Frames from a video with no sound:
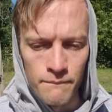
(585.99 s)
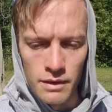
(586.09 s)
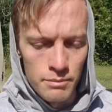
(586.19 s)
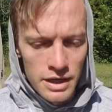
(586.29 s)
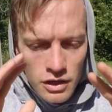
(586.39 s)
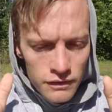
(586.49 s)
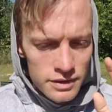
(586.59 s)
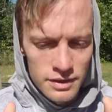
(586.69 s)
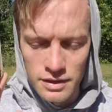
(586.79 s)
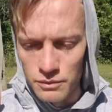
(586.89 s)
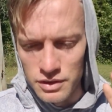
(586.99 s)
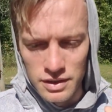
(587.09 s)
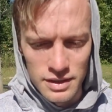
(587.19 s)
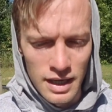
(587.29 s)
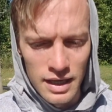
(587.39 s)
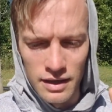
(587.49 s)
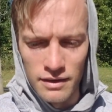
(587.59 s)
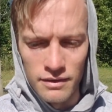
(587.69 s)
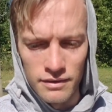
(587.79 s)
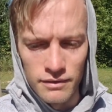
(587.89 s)
My nervous system was just kind
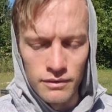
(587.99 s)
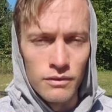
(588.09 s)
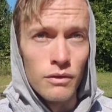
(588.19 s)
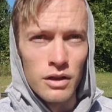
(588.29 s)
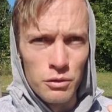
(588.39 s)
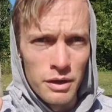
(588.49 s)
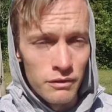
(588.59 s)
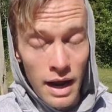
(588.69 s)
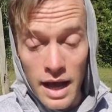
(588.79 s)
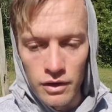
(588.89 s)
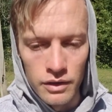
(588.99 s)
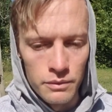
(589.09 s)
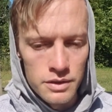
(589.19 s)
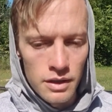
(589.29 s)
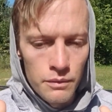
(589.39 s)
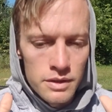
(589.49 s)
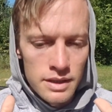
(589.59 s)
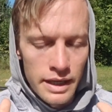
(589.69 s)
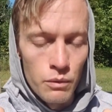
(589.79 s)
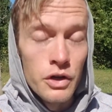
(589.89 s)
of a little bit rattled. It was
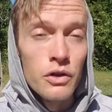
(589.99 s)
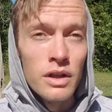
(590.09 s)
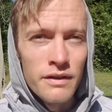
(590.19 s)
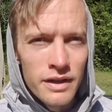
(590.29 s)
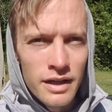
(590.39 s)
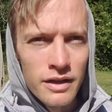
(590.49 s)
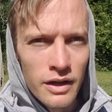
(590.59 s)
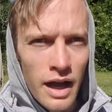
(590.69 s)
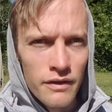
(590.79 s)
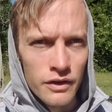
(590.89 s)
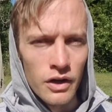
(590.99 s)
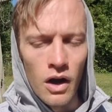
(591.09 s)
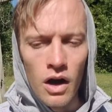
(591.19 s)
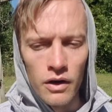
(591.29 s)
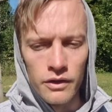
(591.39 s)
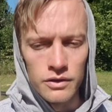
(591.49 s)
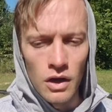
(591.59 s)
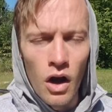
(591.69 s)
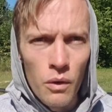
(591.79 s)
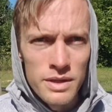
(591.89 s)
like when you're living and you're out of your car, there's
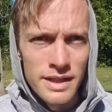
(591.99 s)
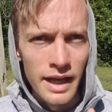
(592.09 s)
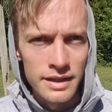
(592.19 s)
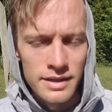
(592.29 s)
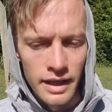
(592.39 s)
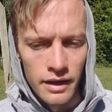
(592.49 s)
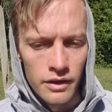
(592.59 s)
always the next thing.